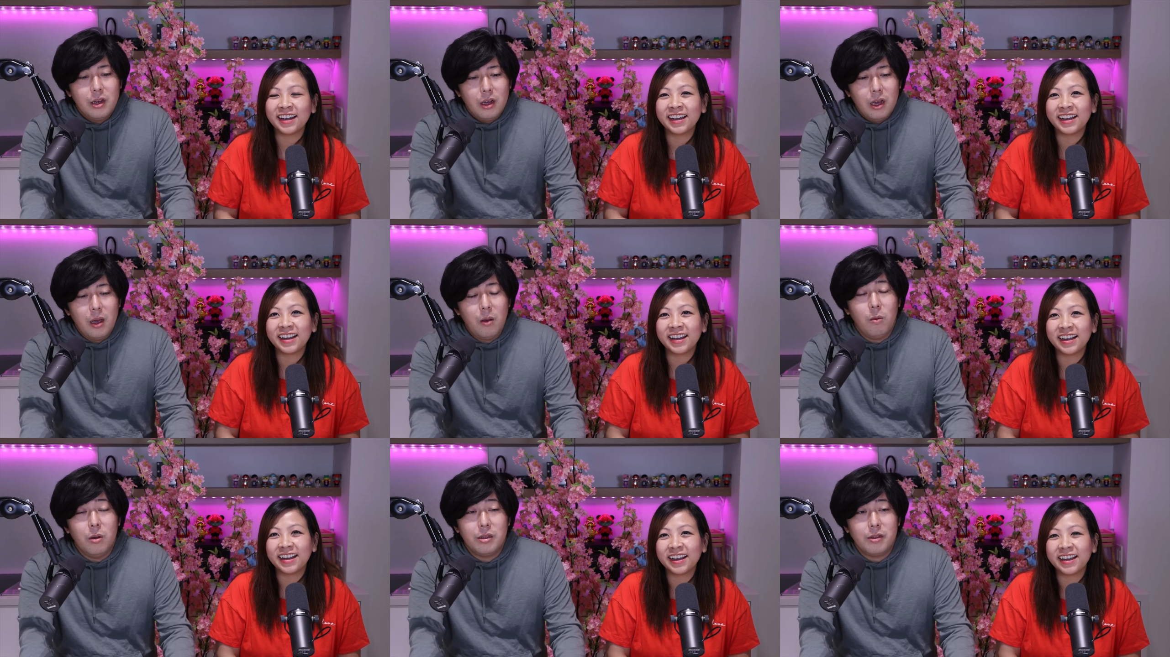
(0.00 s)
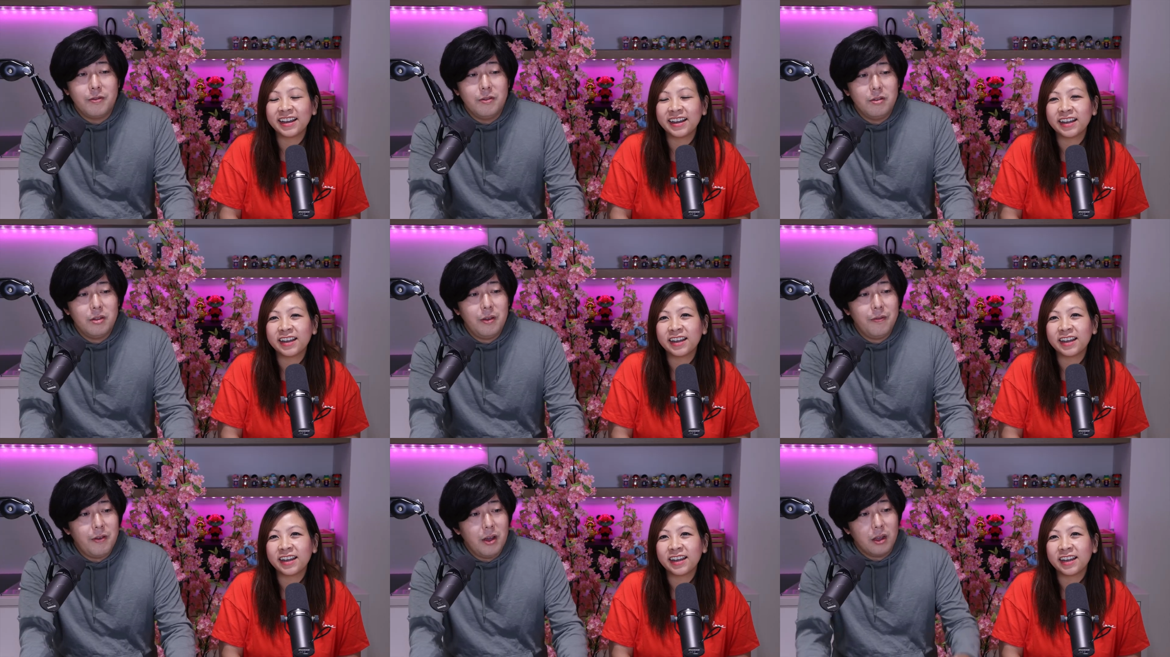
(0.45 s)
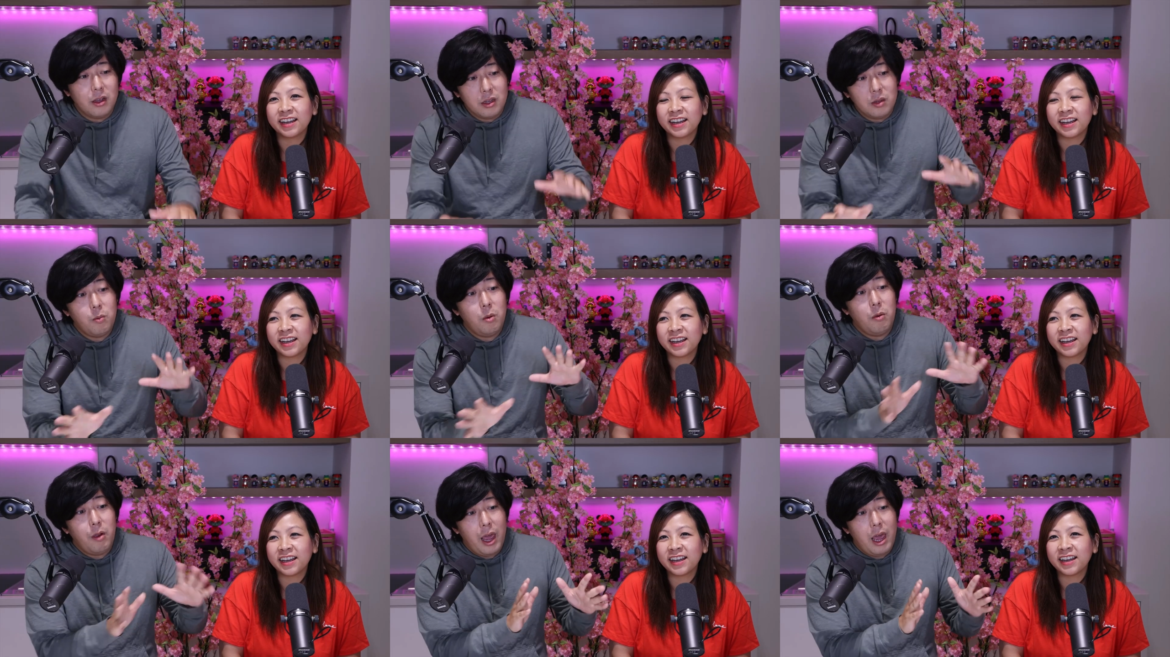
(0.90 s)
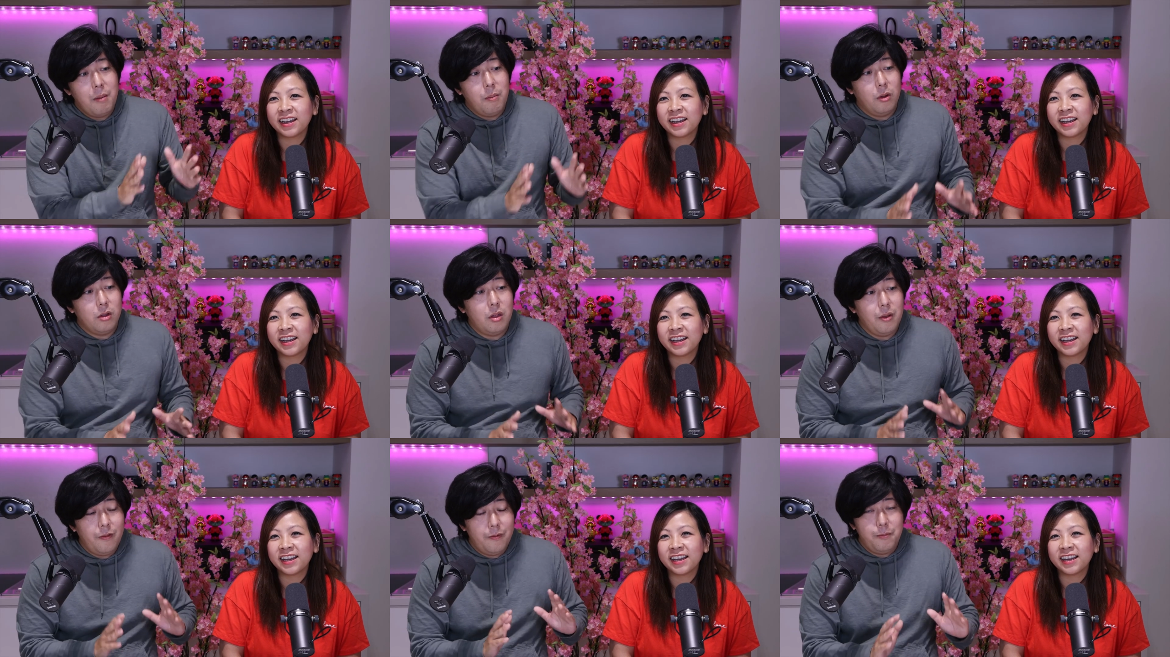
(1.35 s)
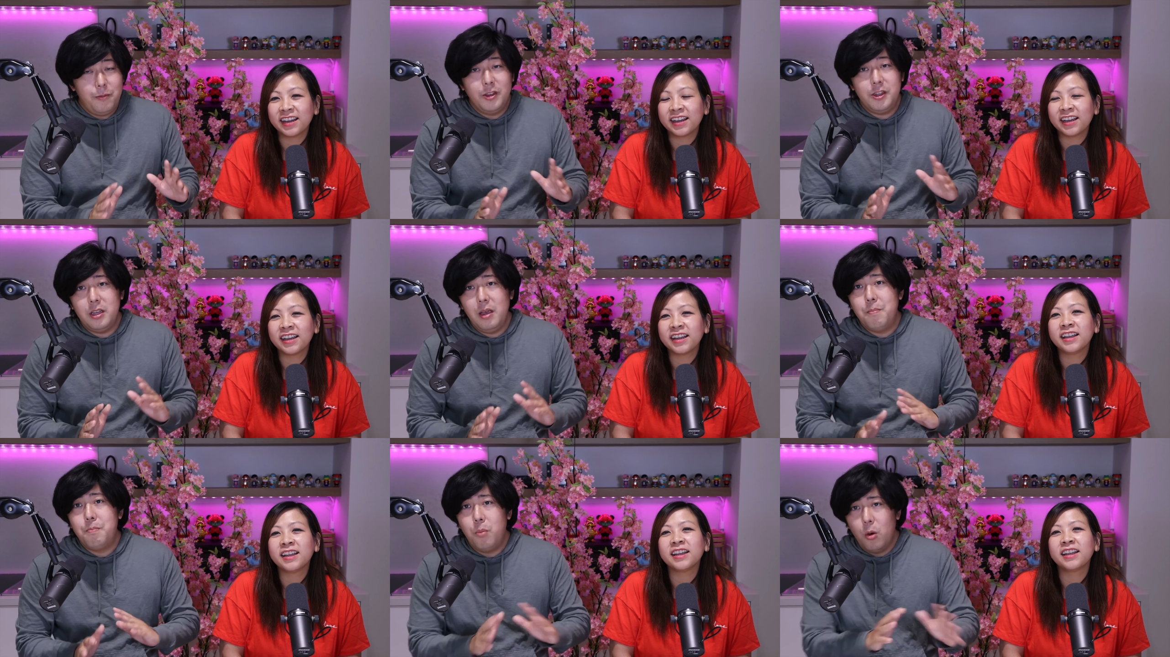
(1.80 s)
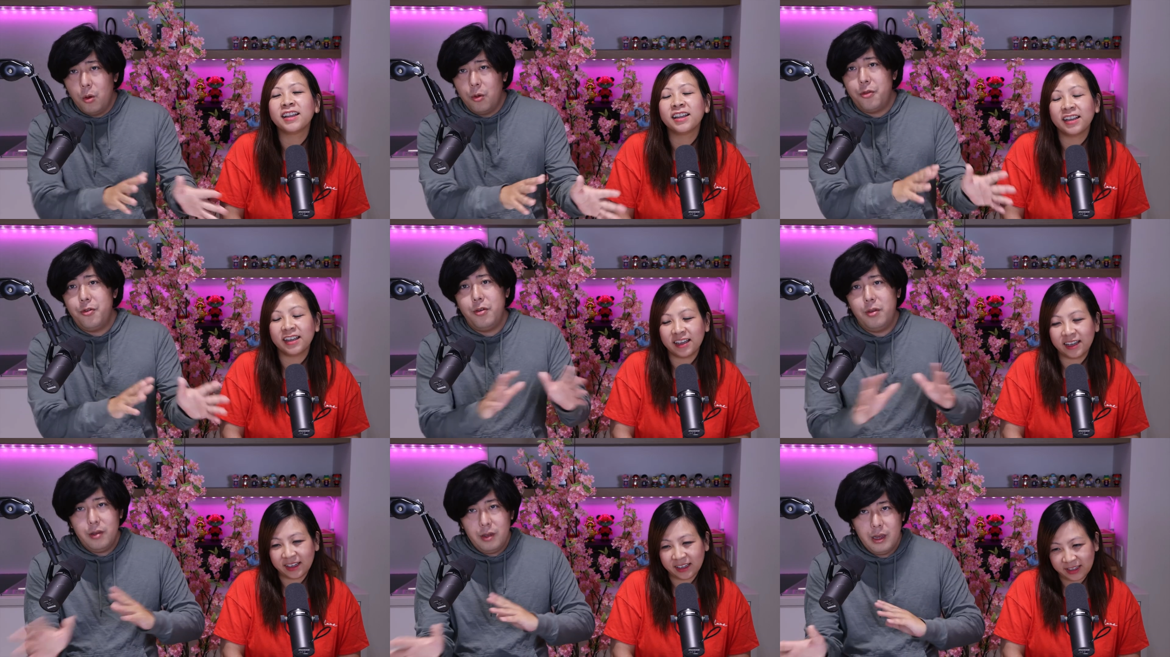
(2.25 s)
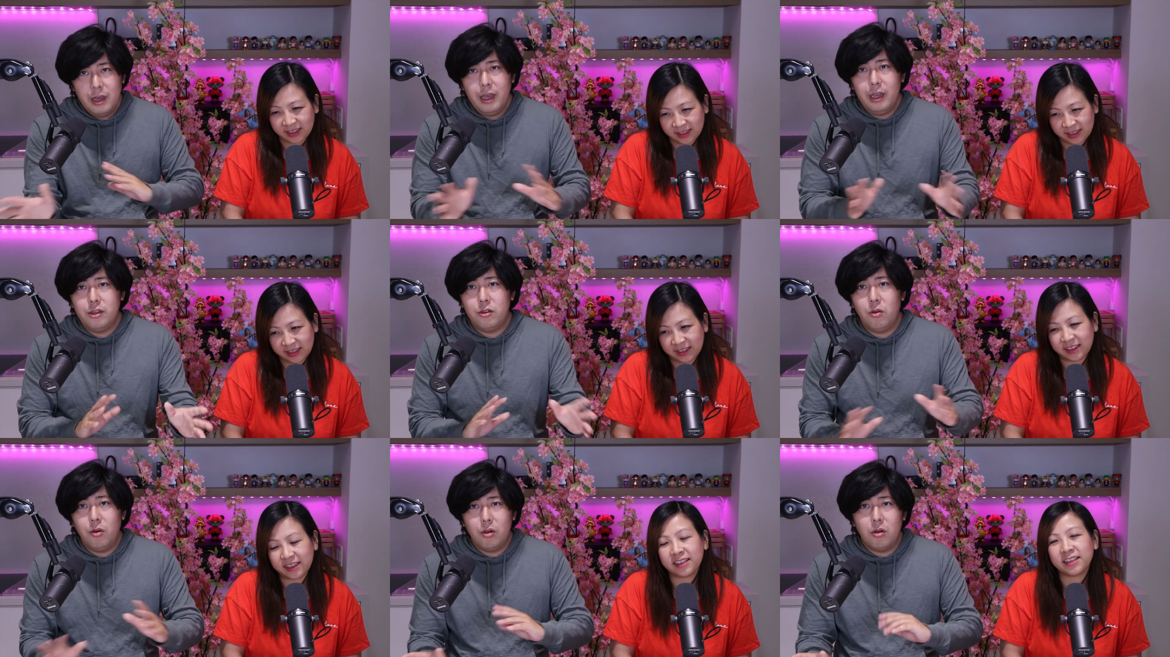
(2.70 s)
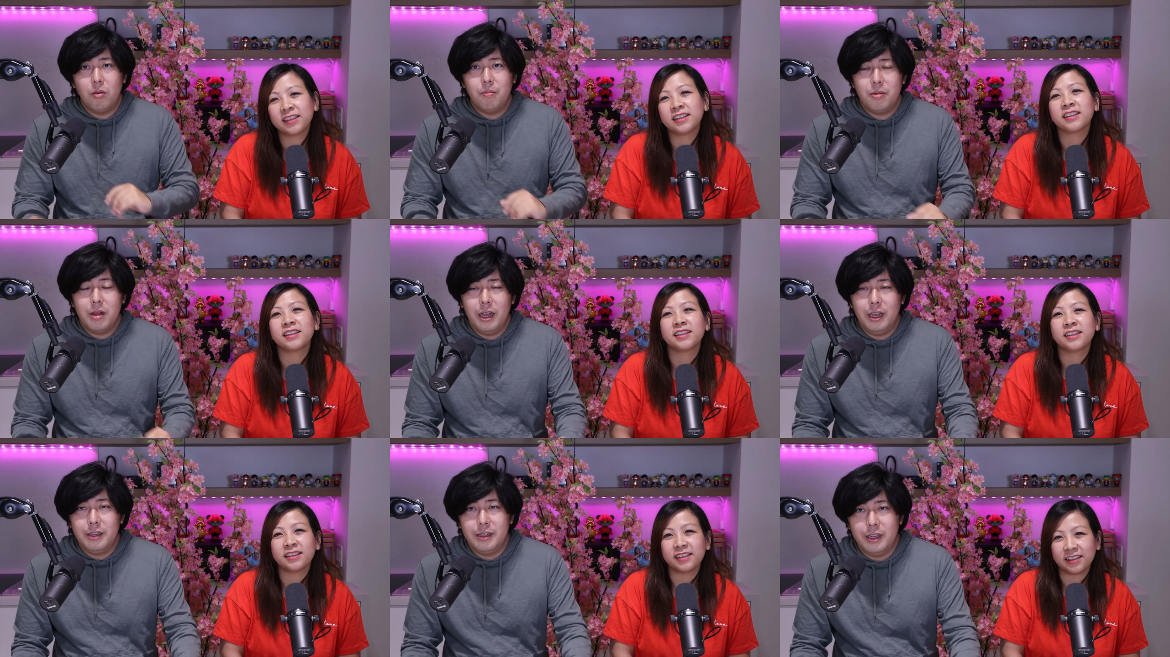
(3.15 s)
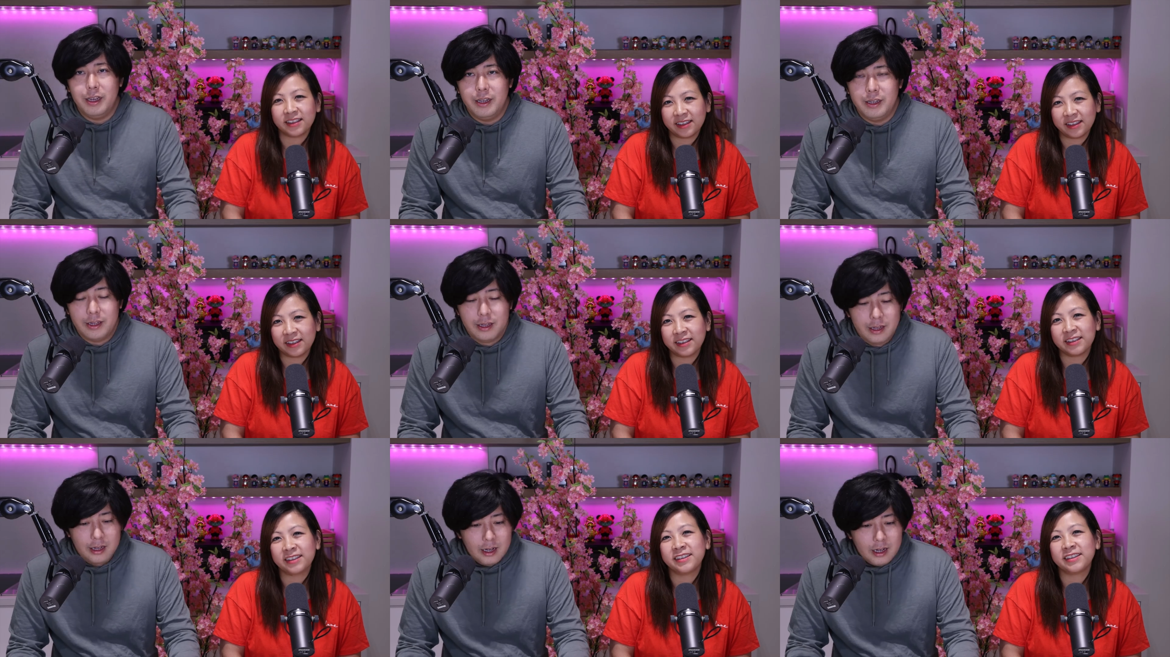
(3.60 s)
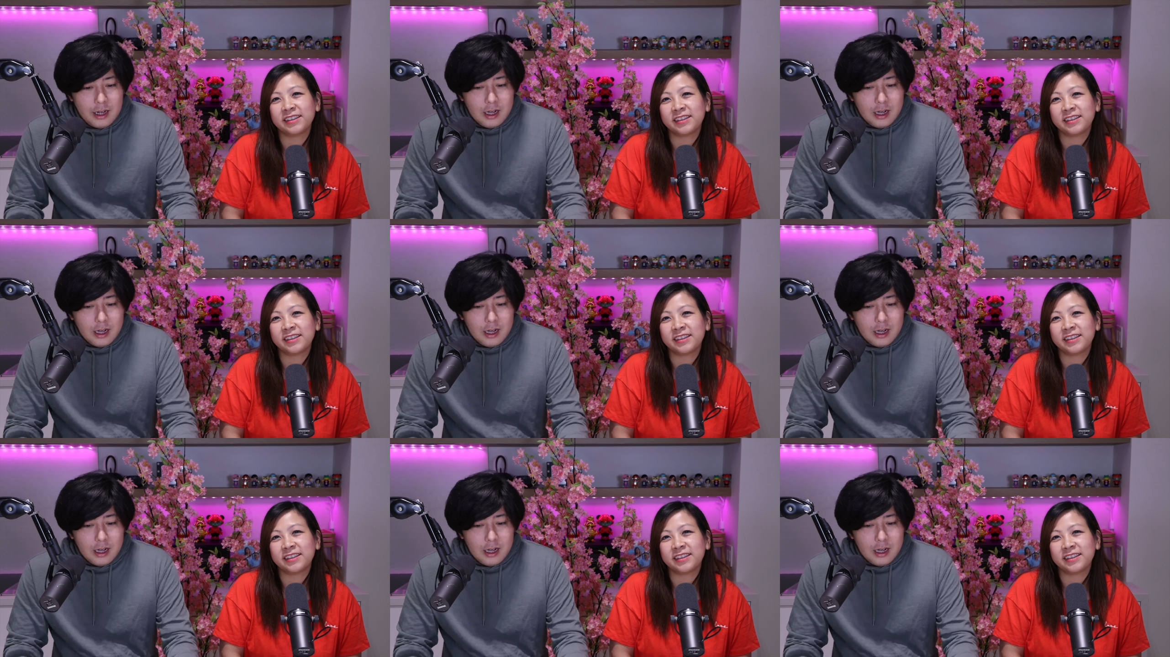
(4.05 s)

Speaker 1: it was really fun because we were able to visit both historical places,